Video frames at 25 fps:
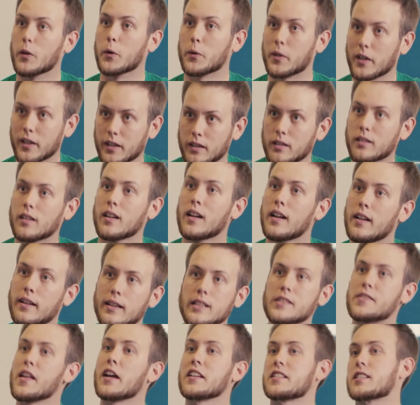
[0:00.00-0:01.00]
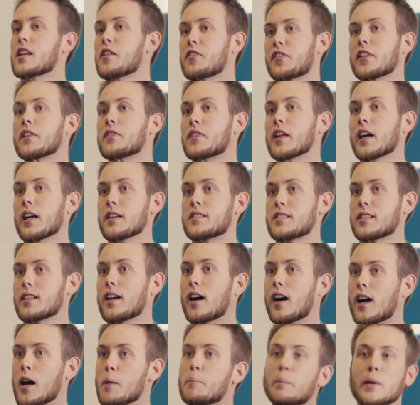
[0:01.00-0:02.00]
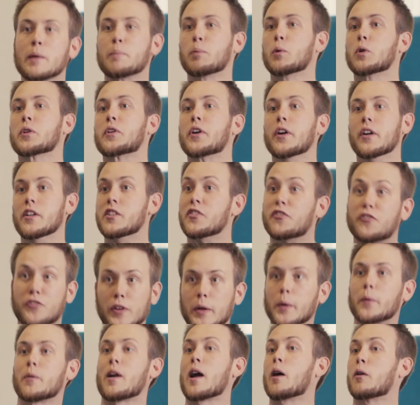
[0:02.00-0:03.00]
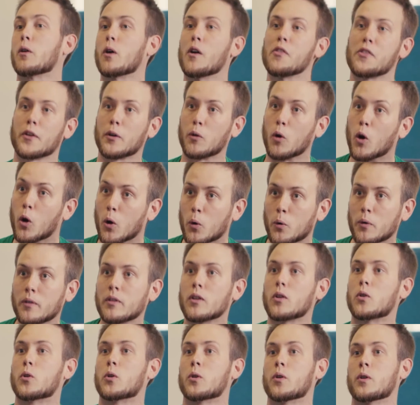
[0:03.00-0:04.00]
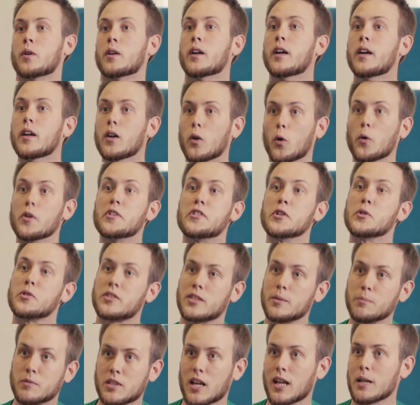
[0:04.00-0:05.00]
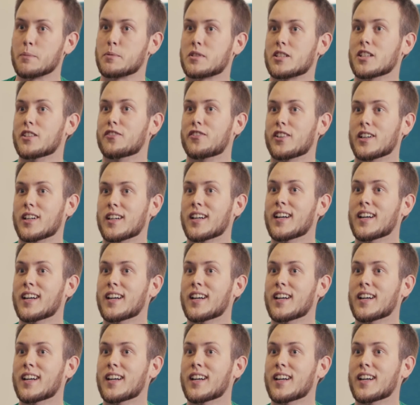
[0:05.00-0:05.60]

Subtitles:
Okay, is that something that people could figure out on their own, or do some types of